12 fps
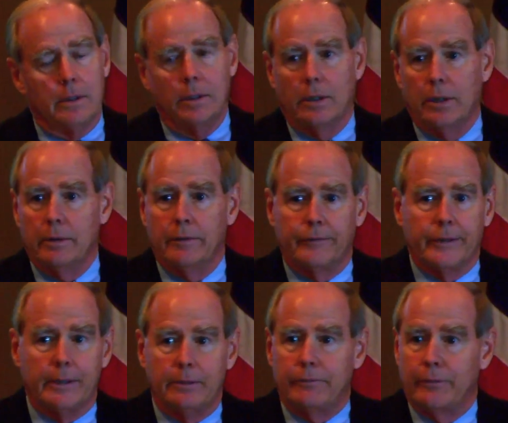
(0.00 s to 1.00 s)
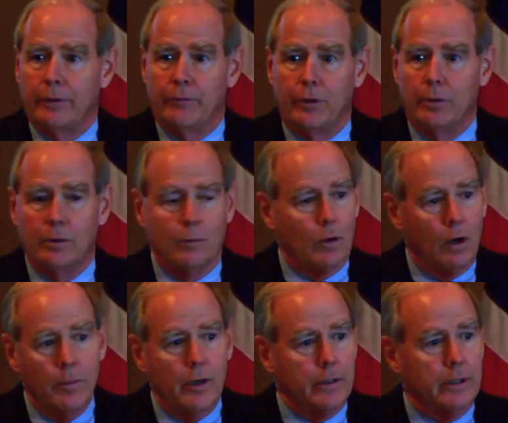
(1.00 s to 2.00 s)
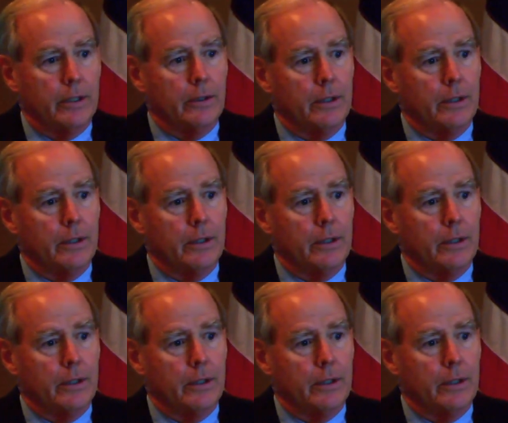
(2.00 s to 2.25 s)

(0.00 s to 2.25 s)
you know, if you were at Walmart the other